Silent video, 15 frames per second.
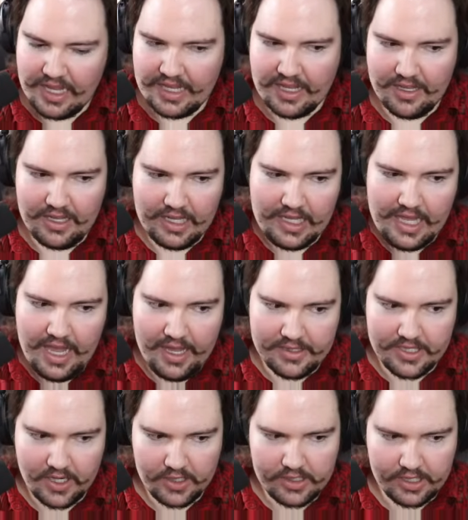
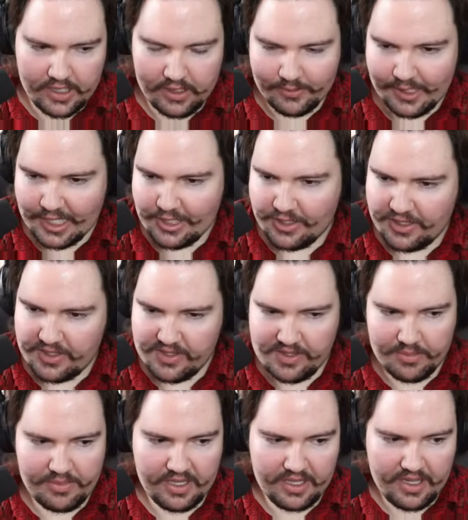Antarctica region is
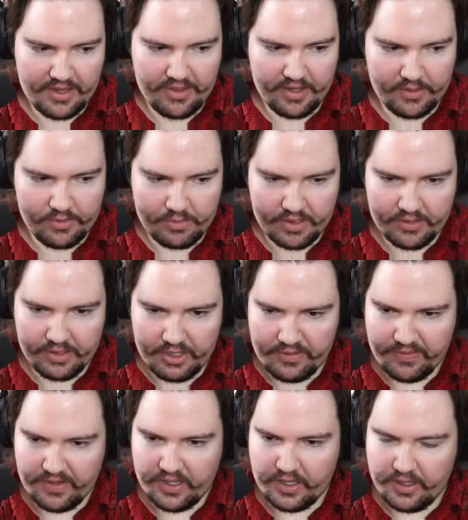something I think would be really
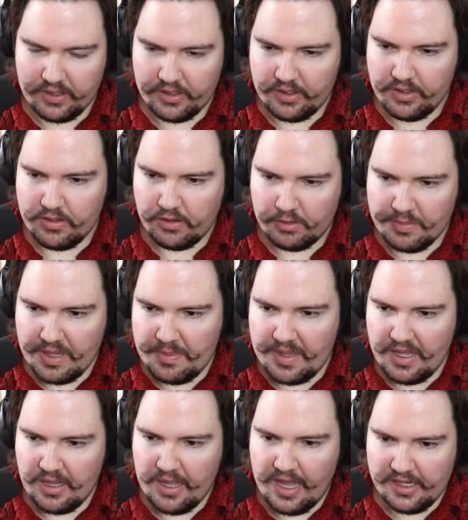fun. Or
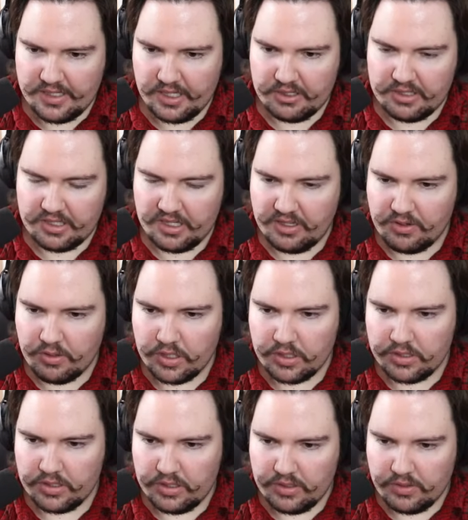maybe Antarctica or
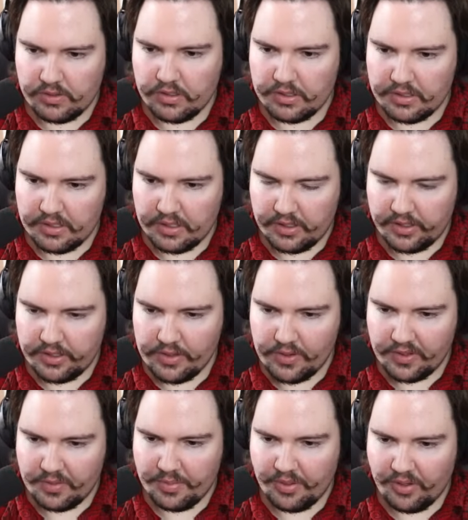the
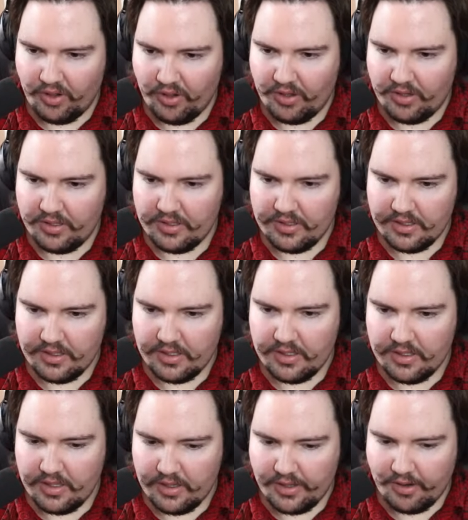North Pole,
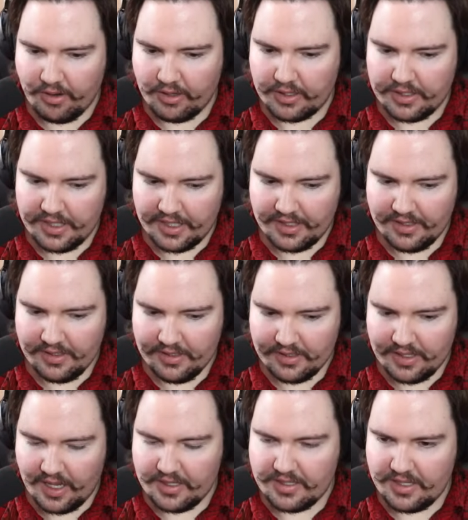the Arctic,
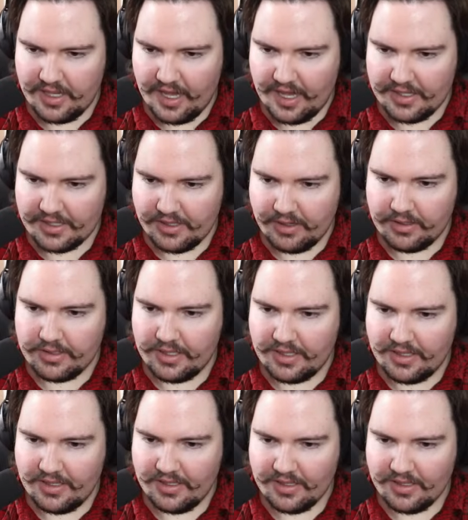not the Antarctic.